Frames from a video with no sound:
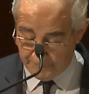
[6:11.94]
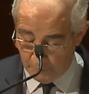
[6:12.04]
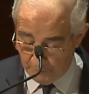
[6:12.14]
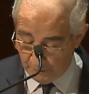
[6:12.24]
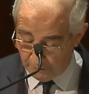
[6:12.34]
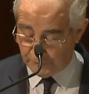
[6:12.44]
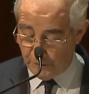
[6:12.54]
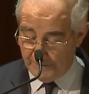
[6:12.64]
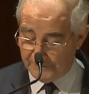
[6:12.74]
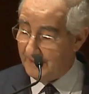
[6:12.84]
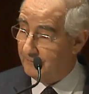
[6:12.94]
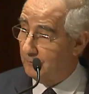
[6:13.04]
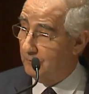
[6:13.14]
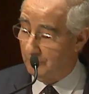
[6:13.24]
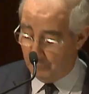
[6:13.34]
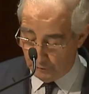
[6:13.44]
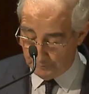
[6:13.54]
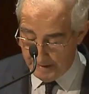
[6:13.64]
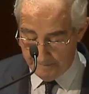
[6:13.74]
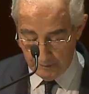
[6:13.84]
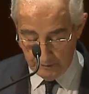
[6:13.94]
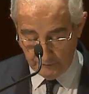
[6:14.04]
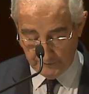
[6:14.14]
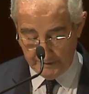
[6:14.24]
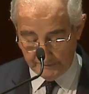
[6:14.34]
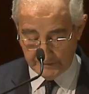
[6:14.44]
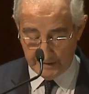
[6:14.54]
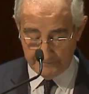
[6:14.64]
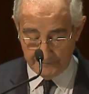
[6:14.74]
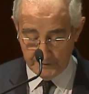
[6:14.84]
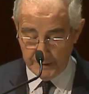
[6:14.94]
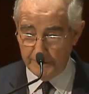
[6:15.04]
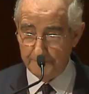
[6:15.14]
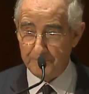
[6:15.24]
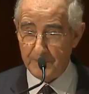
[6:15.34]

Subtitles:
We also have several board members and staff here,